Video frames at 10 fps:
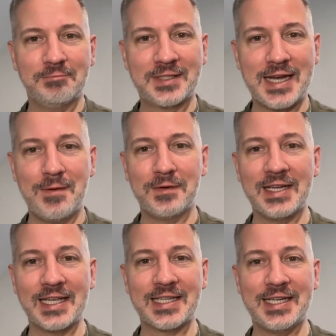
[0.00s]
it's time for
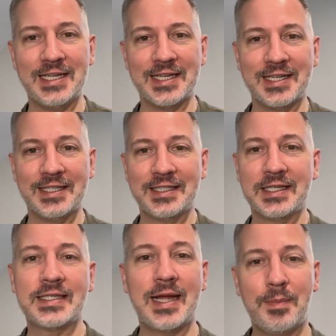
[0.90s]
destiny to
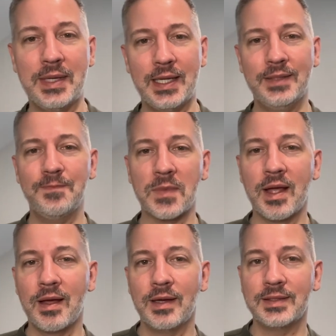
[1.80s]
step in.
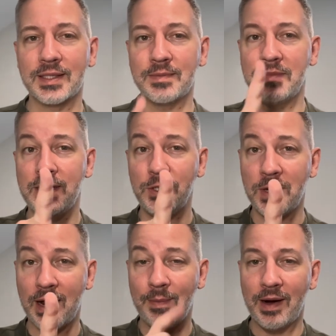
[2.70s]
Doesn't mean you're
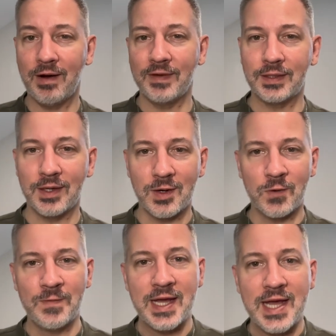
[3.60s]
not a part of it, though.